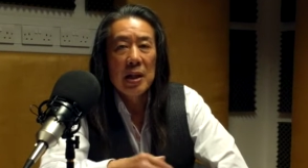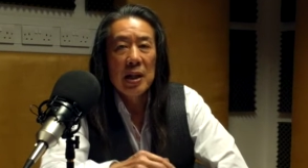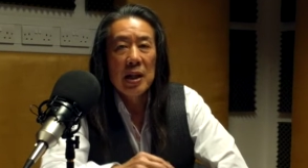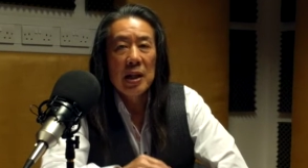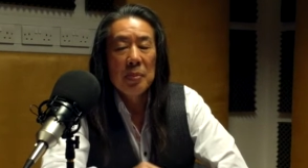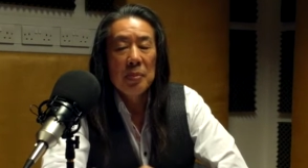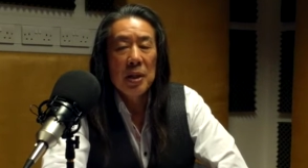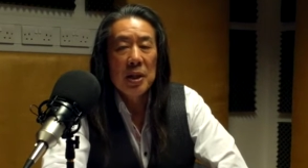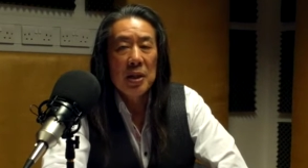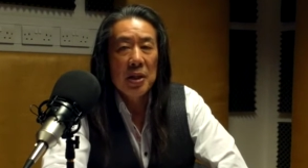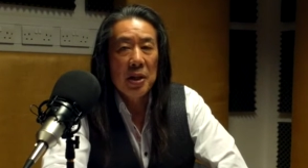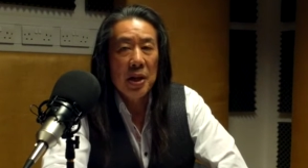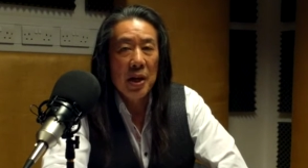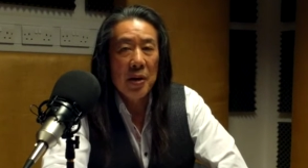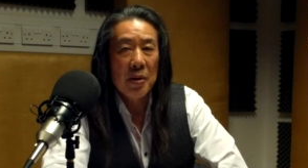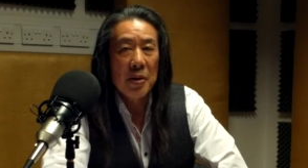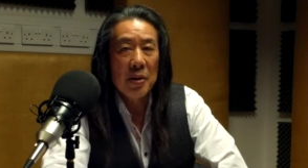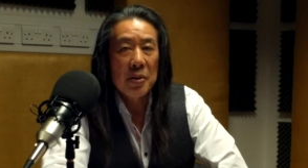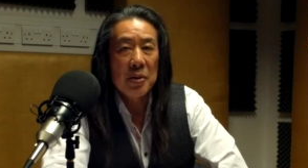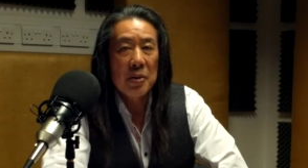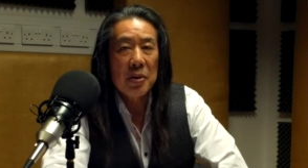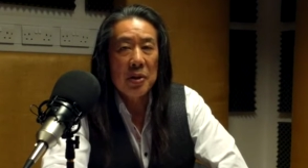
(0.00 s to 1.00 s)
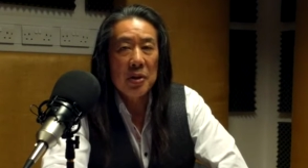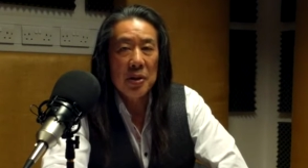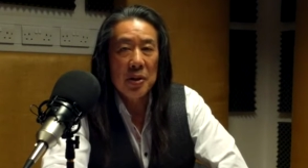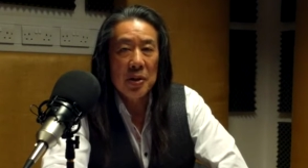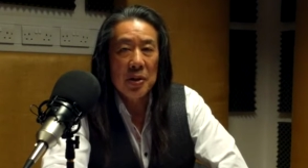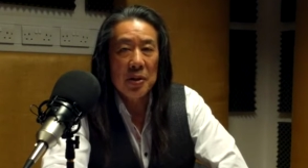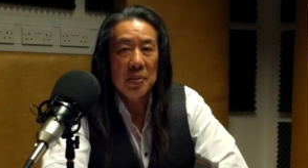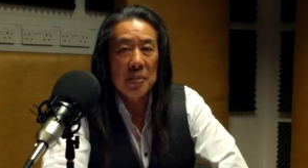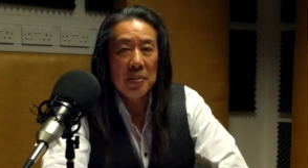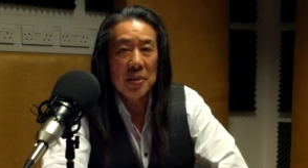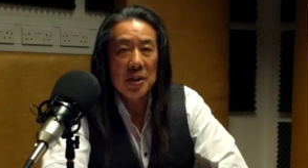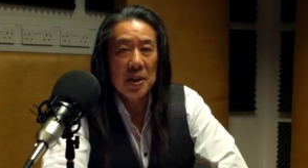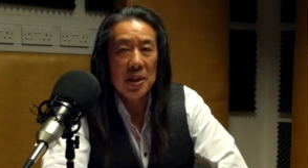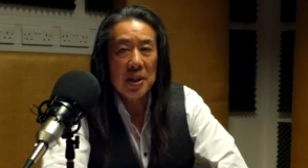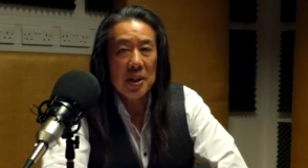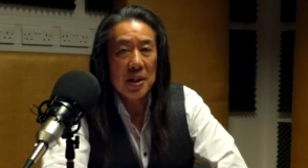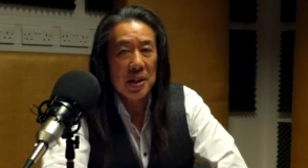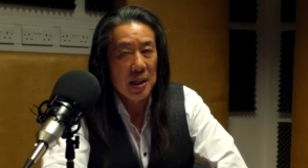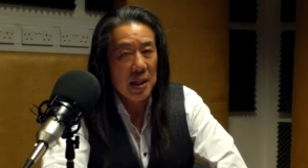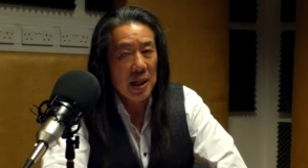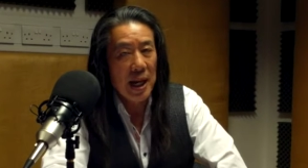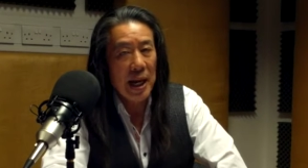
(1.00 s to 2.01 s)
in material
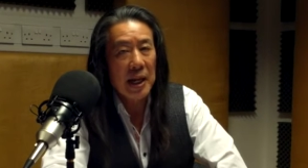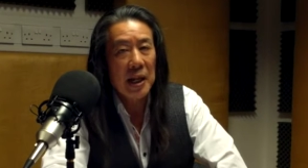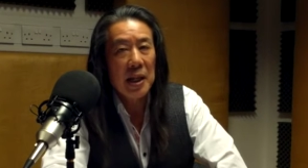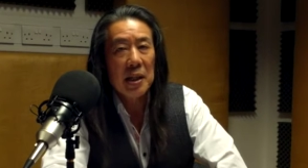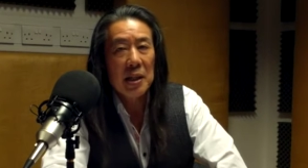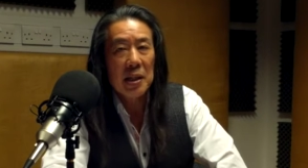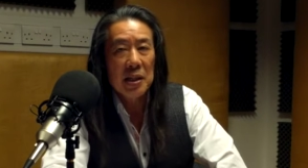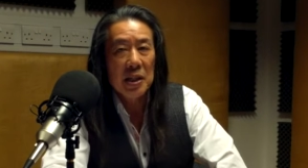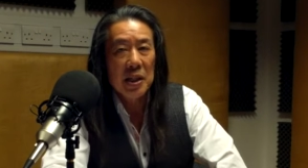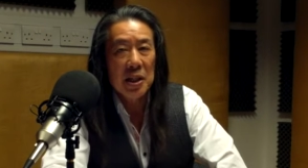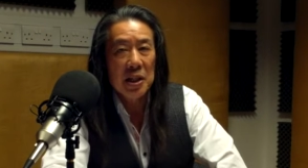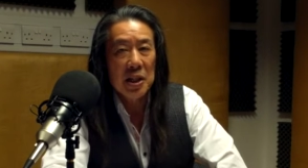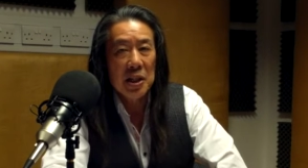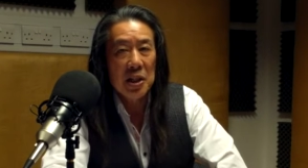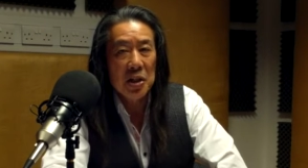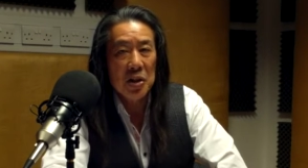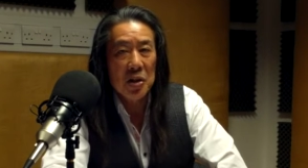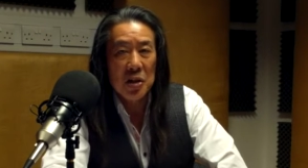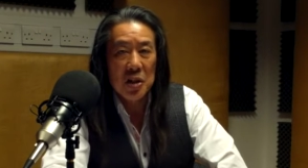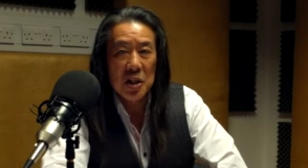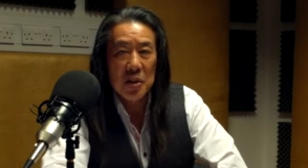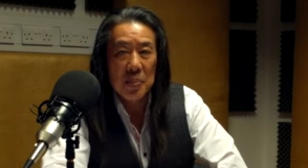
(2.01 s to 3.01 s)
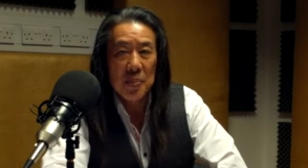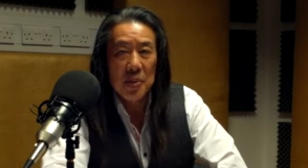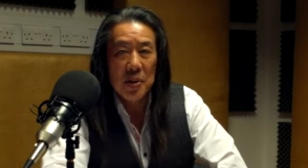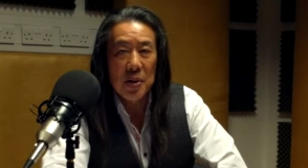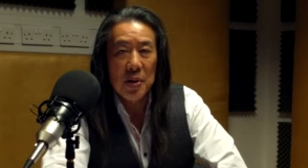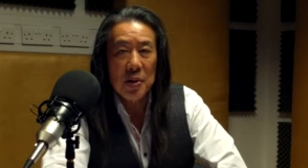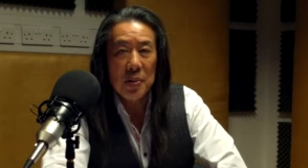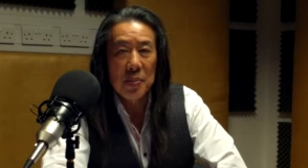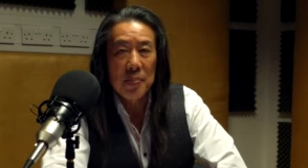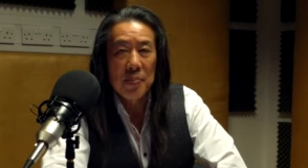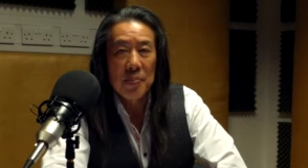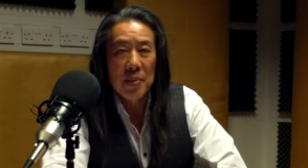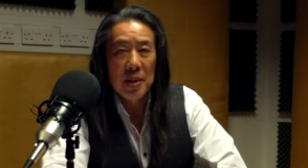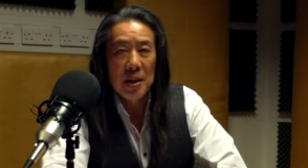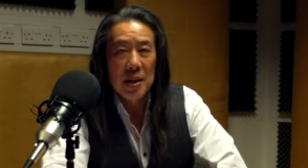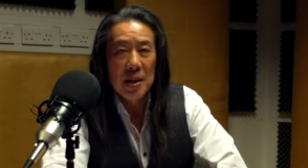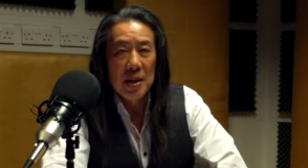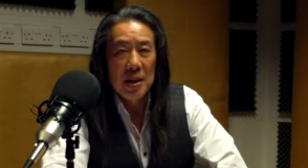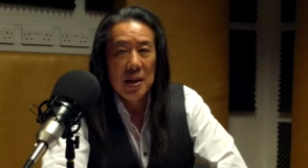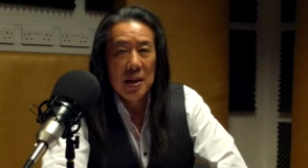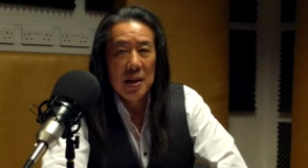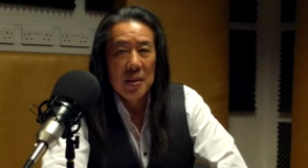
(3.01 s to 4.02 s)
terms, like Theda Skocpol,
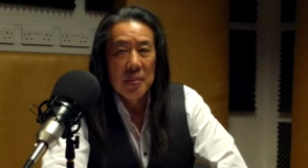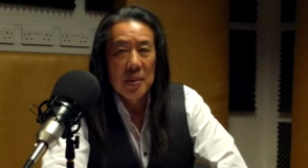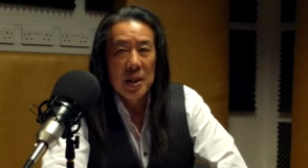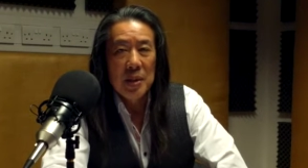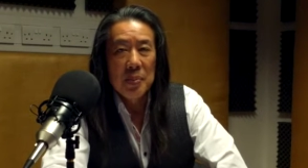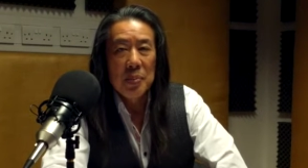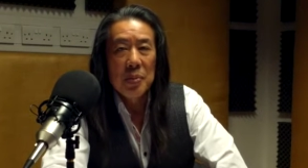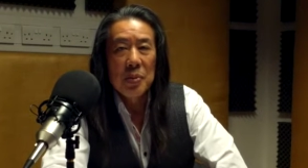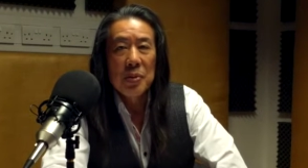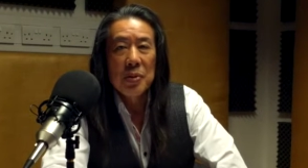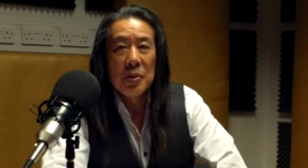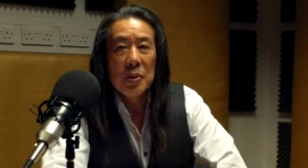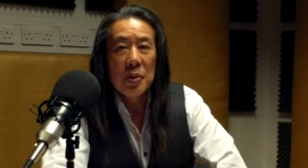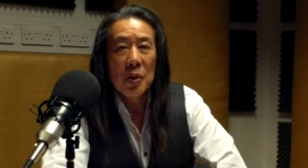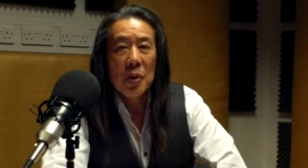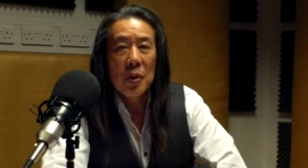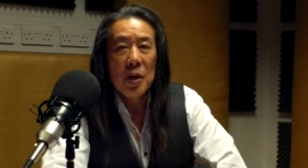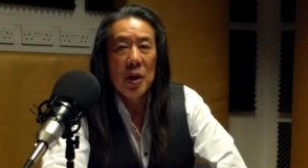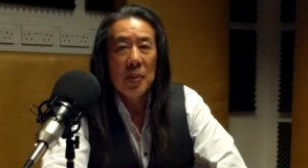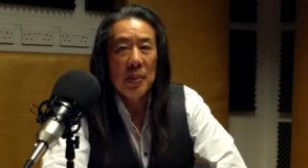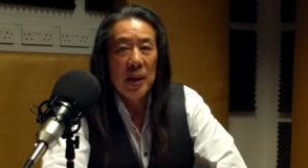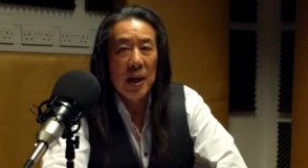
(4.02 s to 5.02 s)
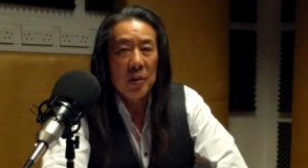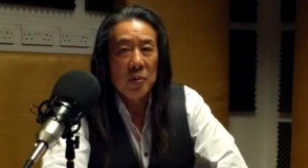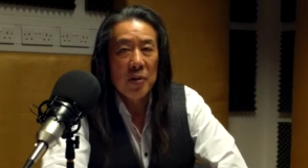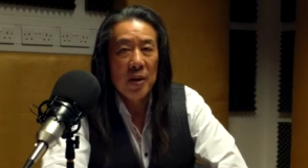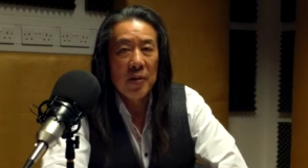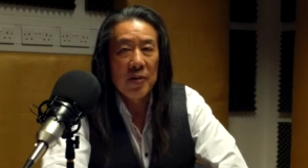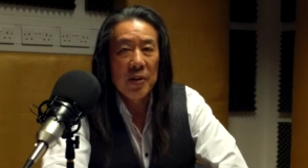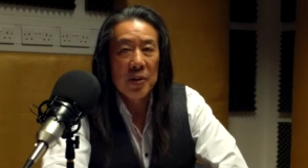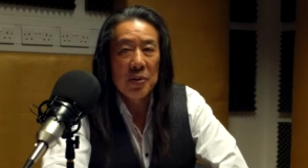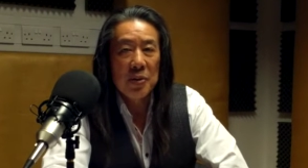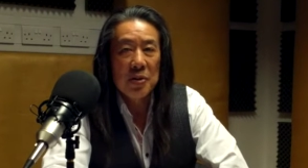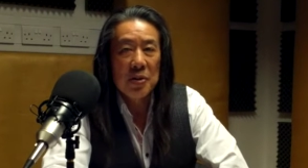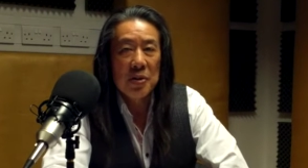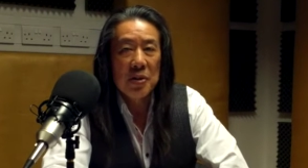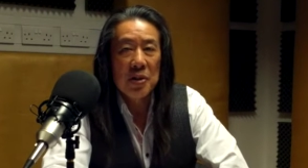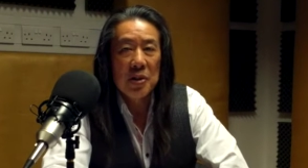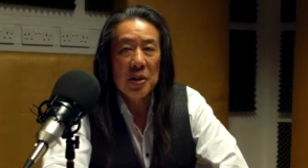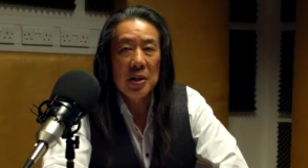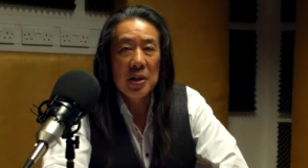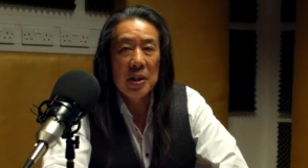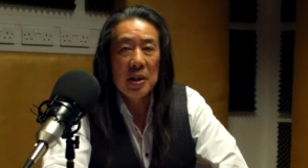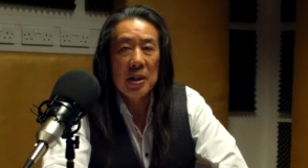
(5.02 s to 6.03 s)
people who talk about
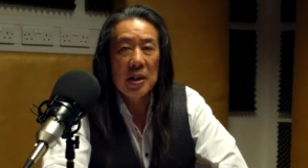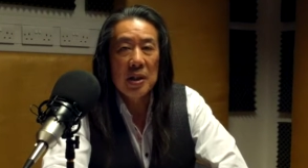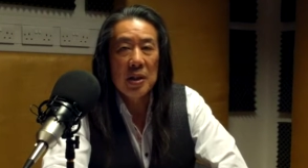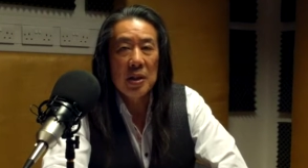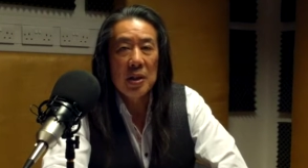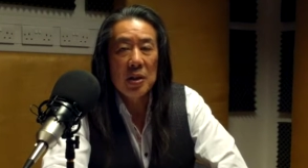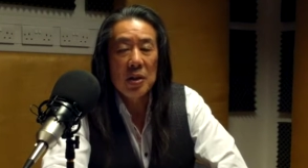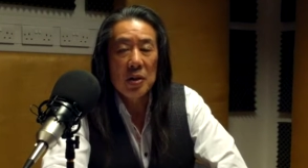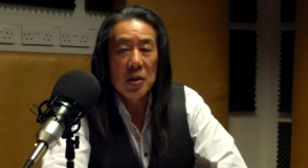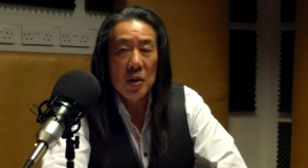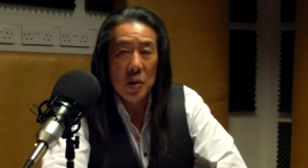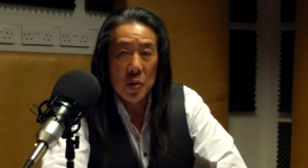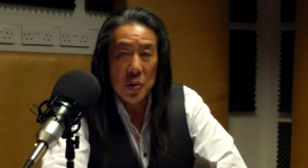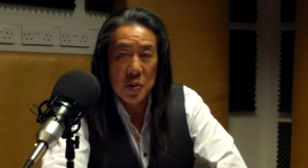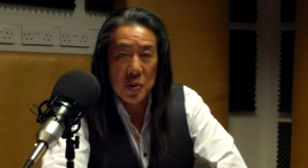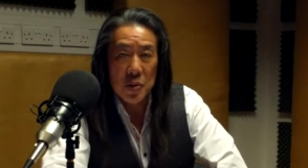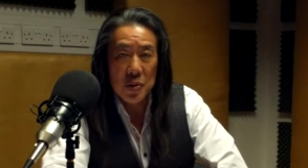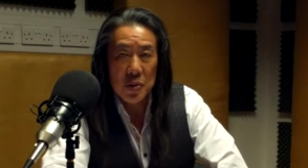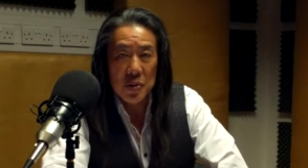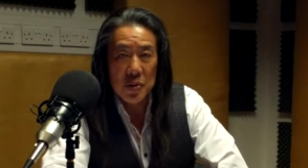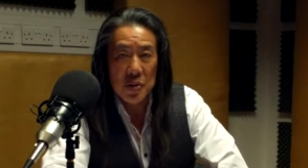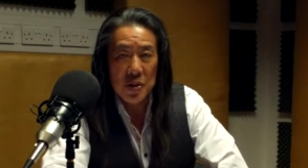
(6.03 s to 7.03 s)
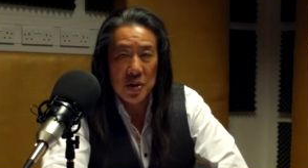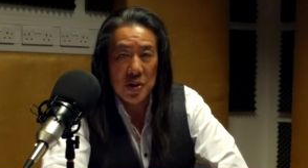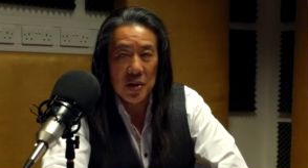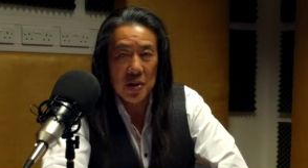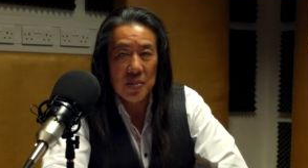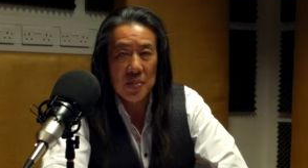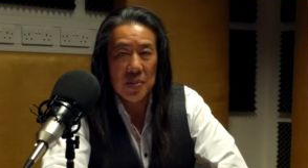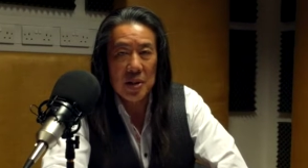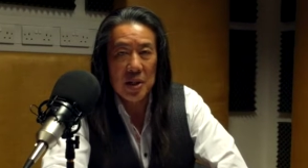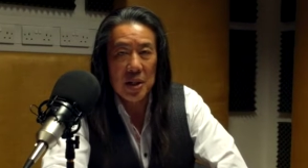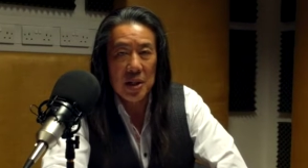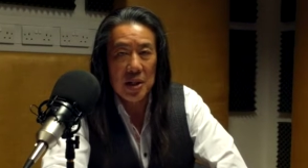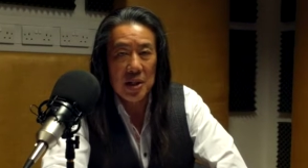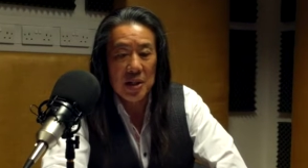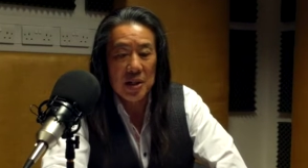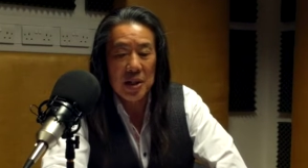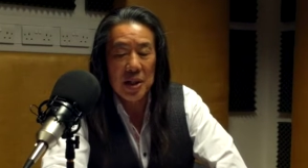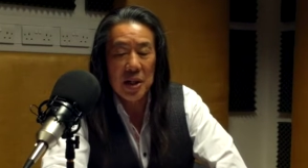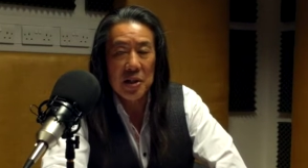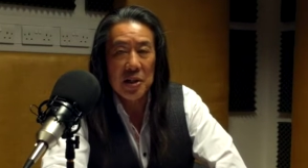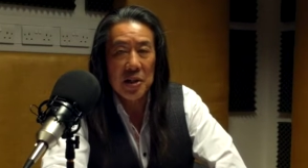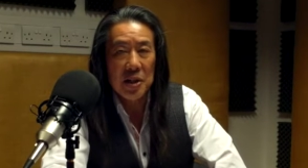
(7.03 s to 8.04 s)
revolution in cultural terms,
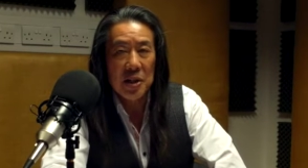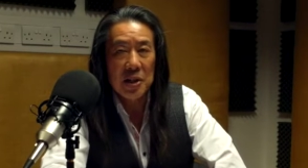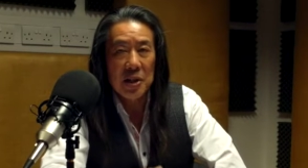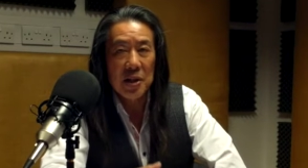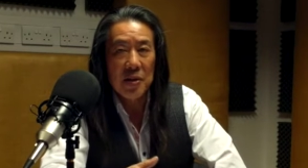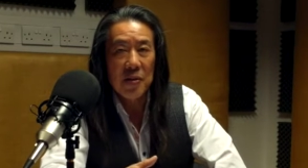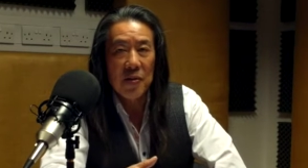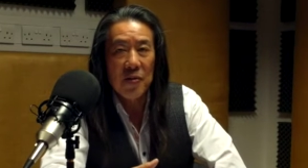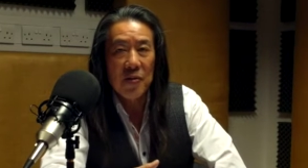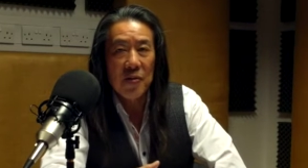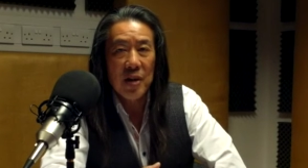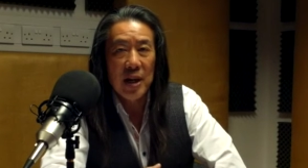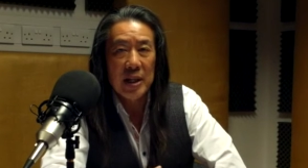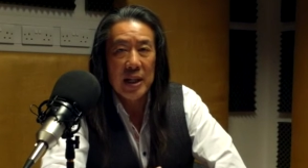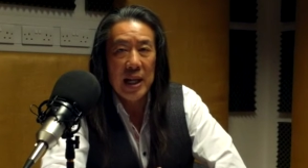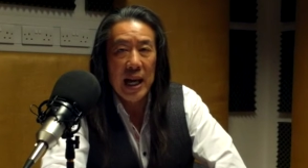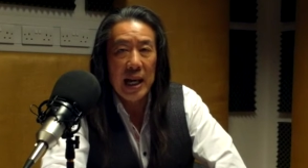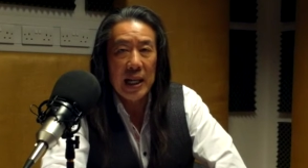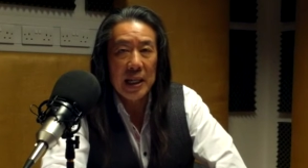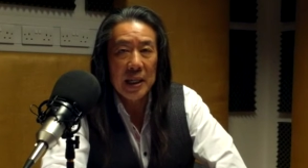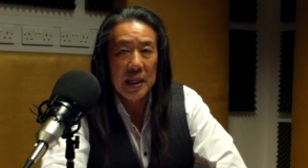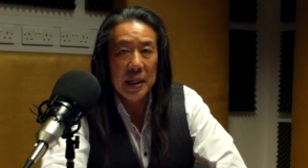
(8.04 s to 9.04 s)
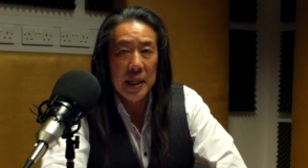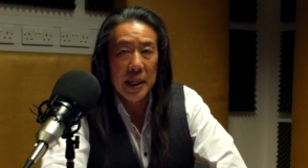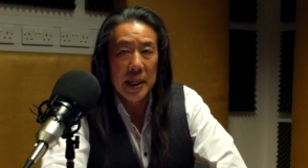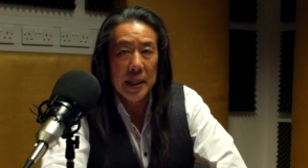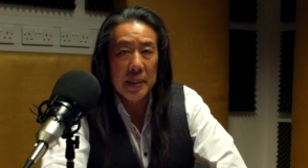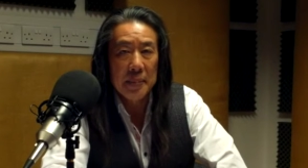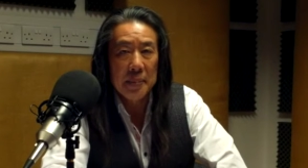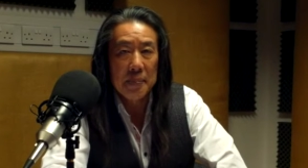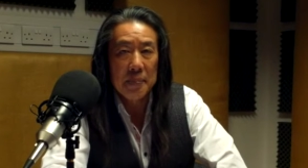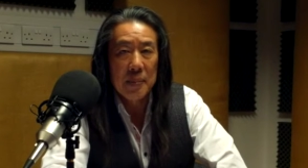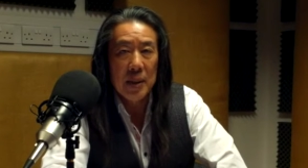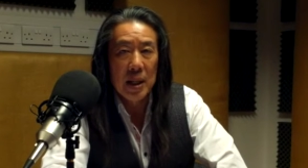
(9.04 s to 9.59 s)
such as Fred Halliday.